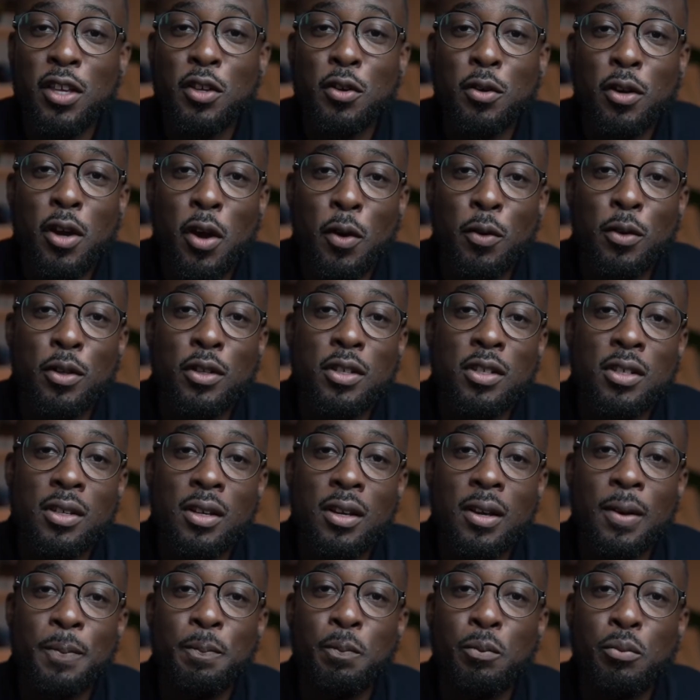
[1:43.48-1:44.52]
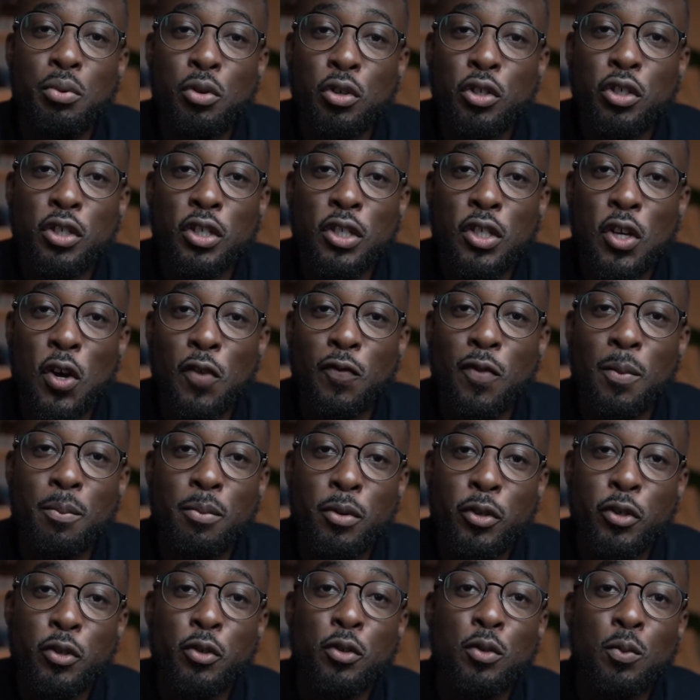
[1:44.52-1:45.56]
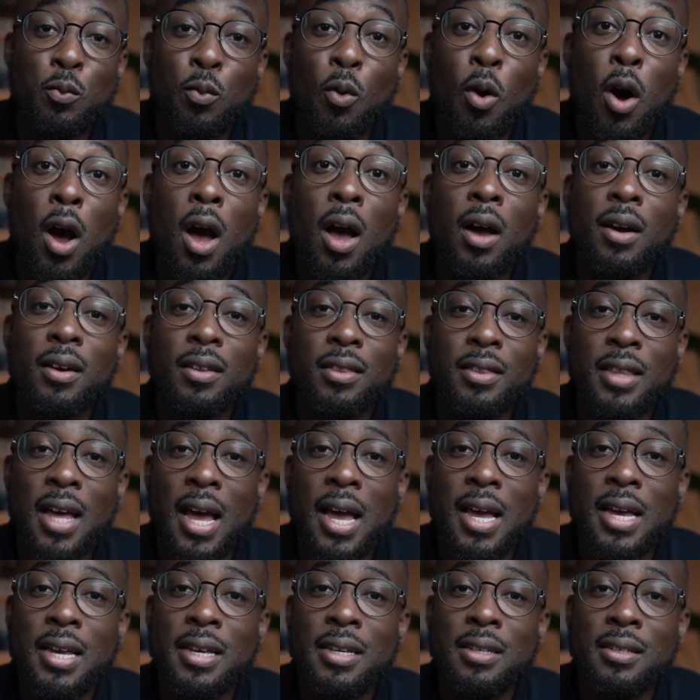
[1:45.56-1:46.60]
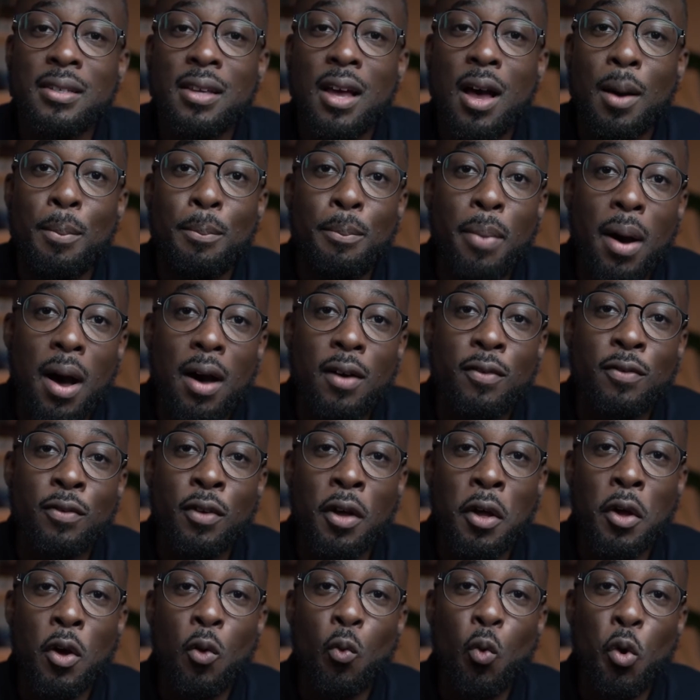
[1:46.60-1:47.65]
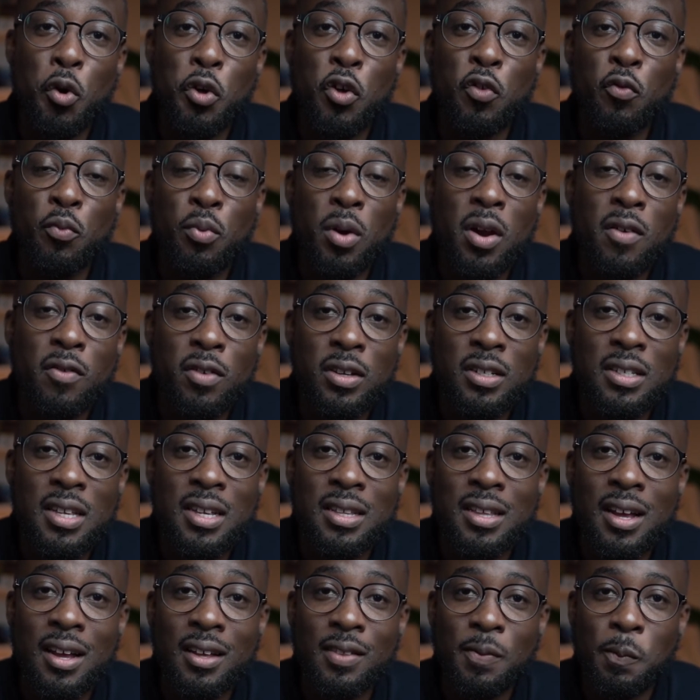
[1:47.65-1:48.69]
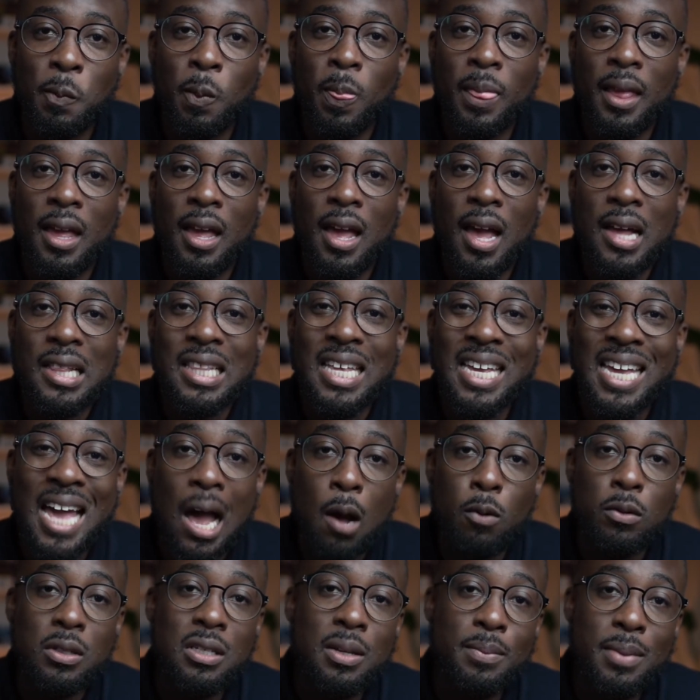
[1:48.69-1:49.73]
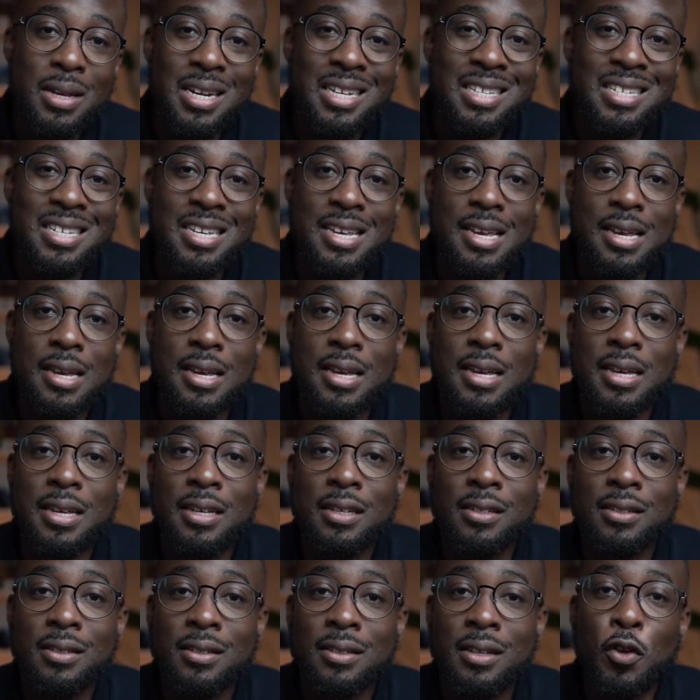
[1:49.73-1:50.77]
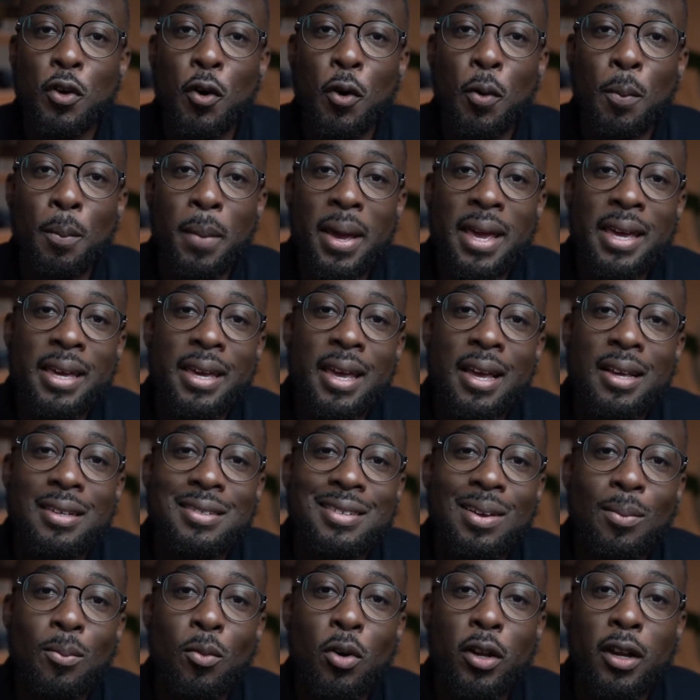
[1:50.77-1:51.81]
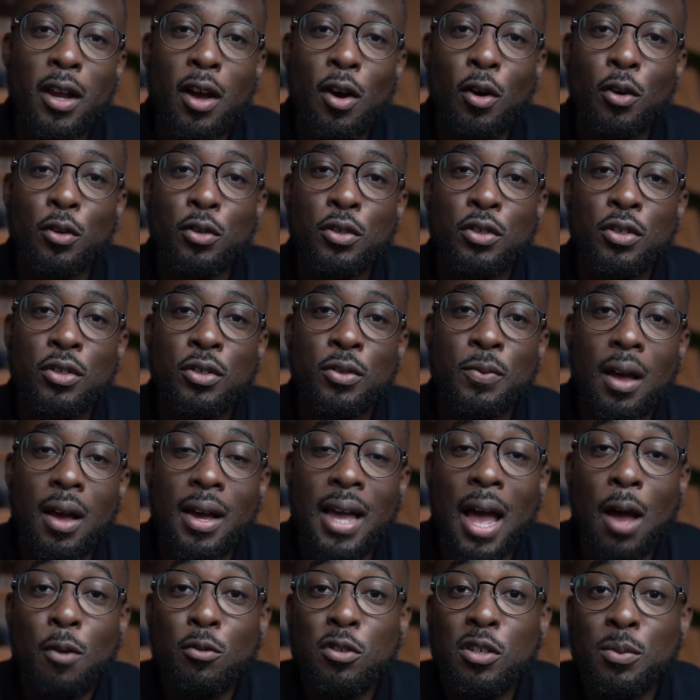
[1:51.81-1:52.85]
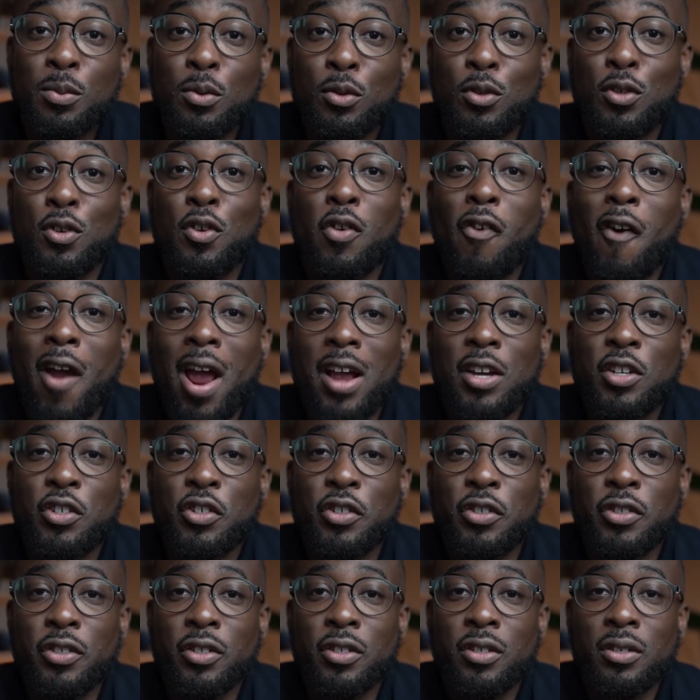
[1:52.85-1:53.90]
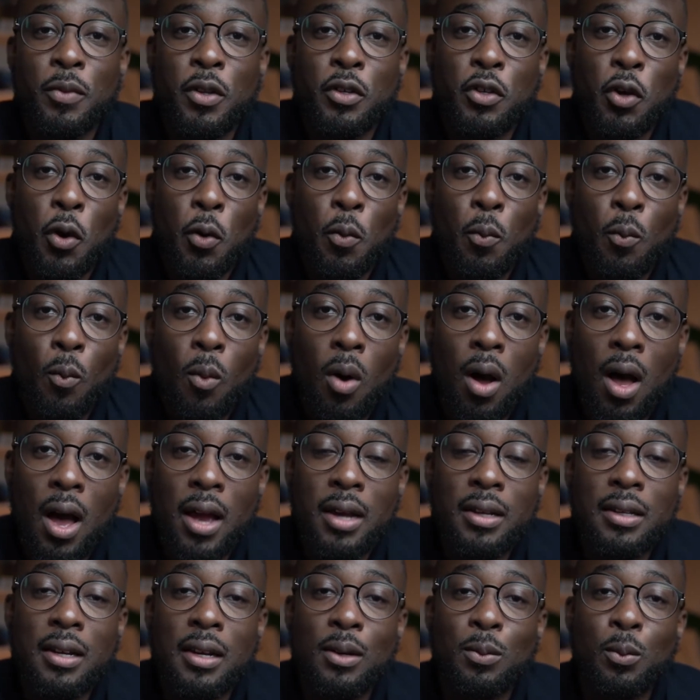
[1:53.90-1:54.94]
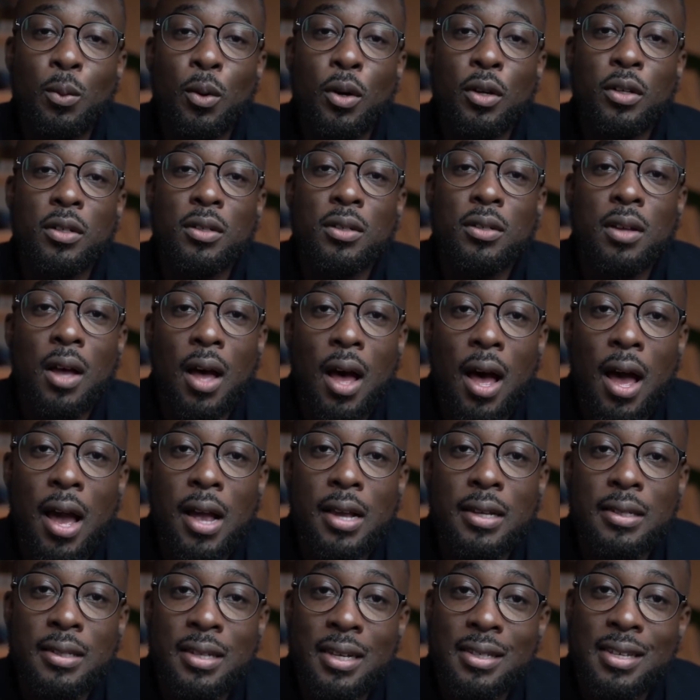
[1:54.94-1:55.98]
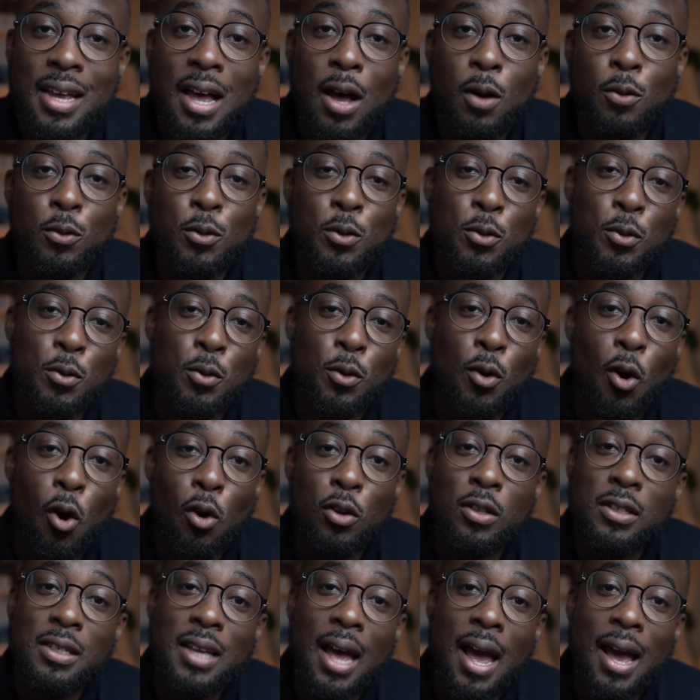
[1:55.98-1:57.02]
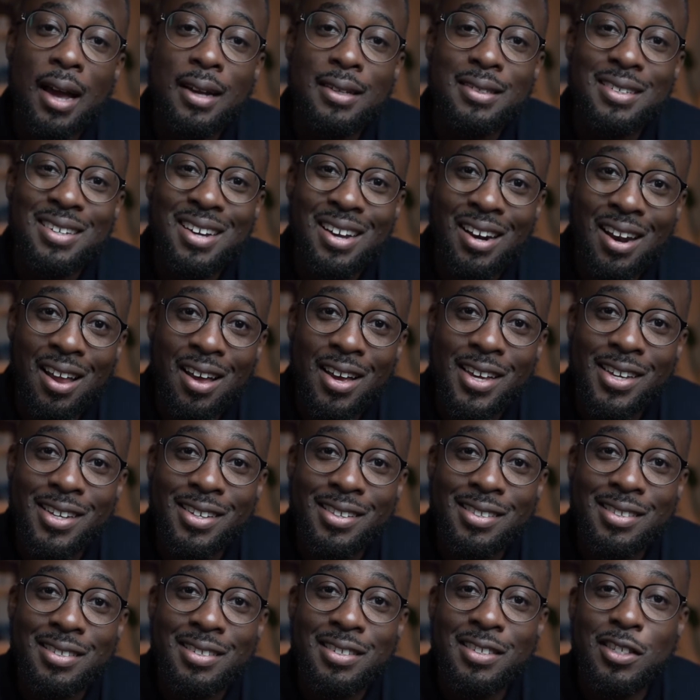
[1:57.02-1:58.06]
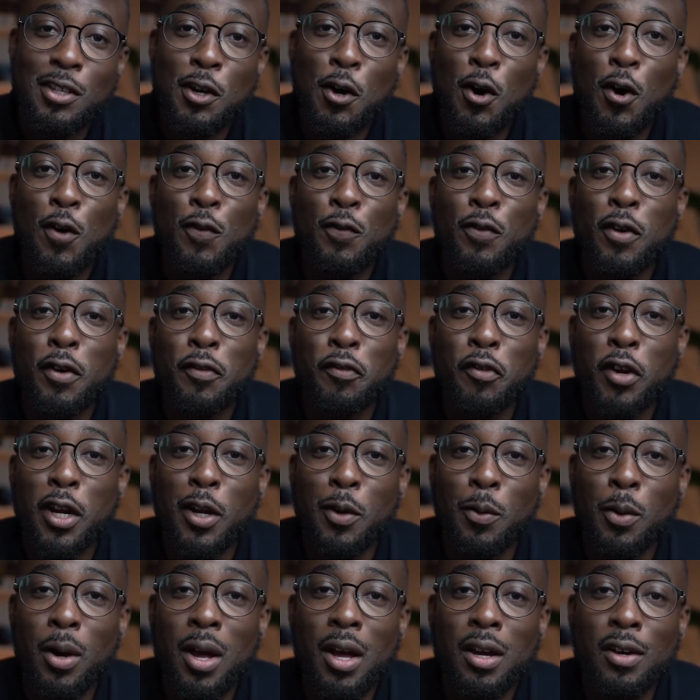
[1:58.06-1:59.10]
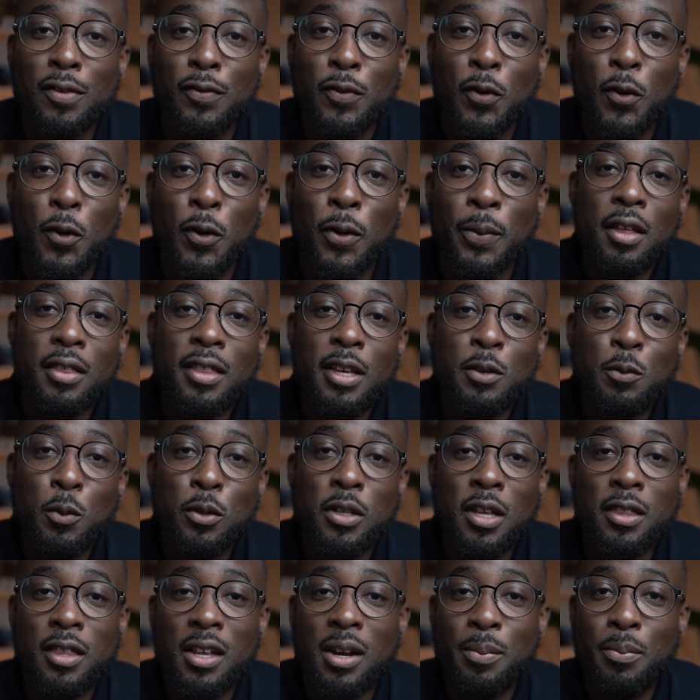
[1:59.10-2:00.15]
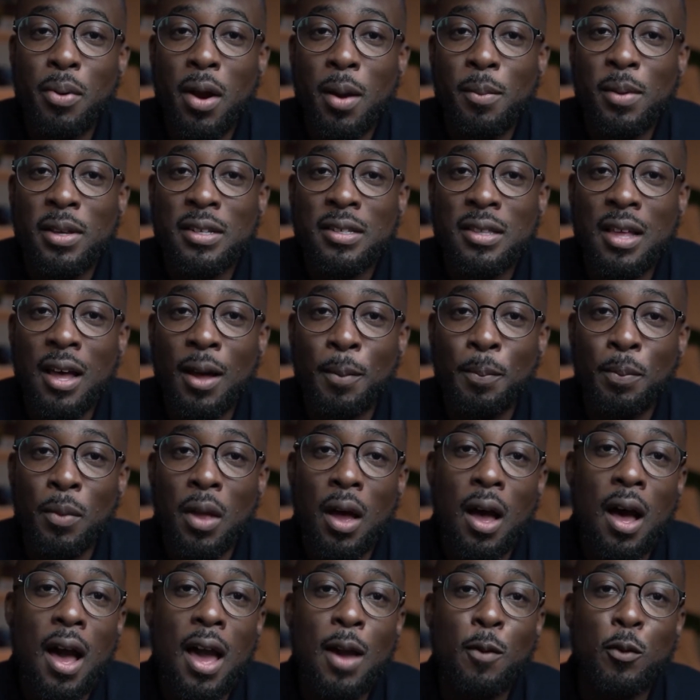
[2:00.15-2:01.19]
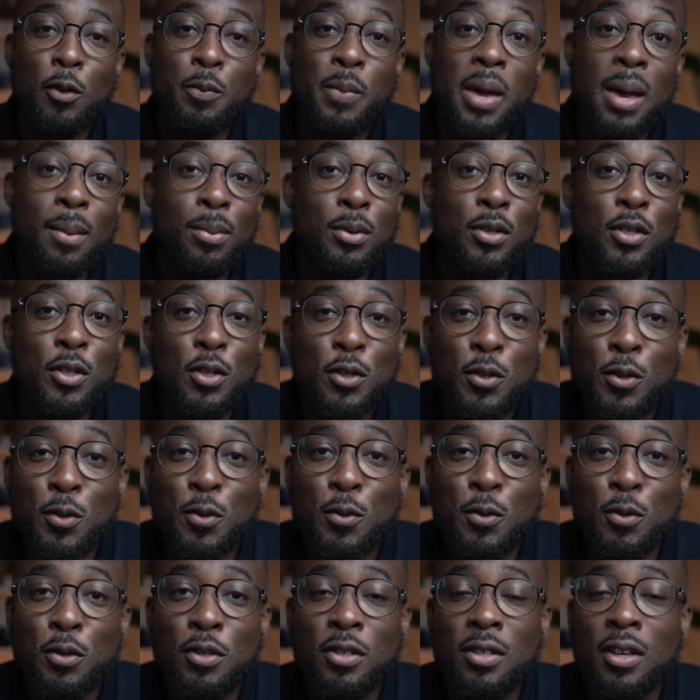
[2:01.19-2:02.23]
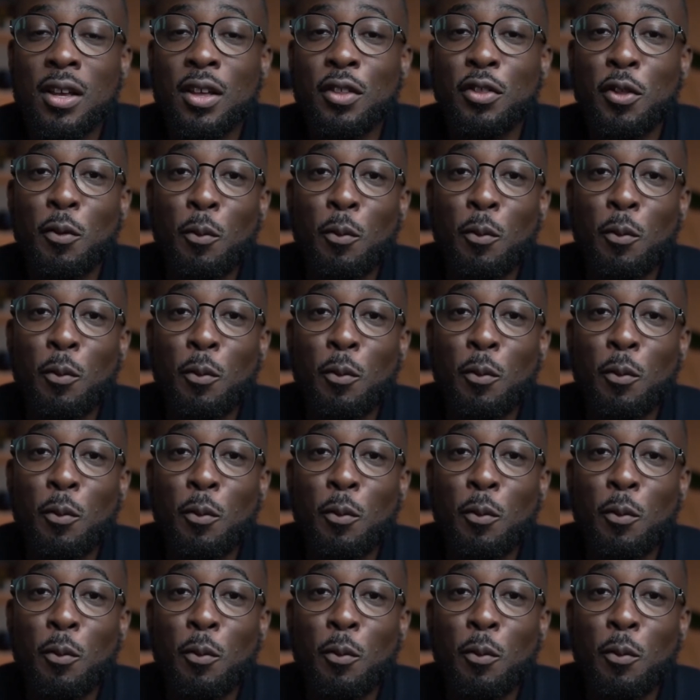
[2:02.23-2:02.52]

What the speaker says: you're going to push yourself and produce work that is above what you've previously done. And the accountability is you're making someone else accountable to your actions. So what I did was I set out to contact clients to offer free work for. This was under the premise that I would be able to use the